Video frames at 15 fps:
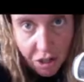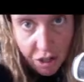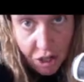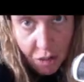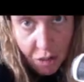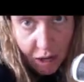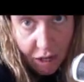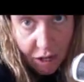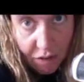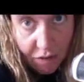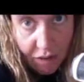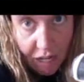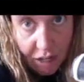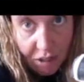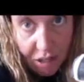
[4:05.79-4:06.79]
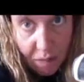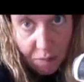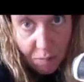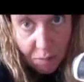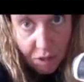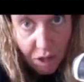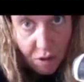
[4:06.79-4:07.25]
you want your fingertips
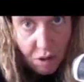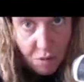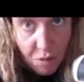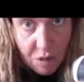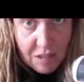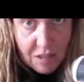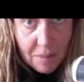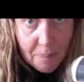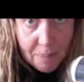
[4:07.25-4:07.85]
below the wrist,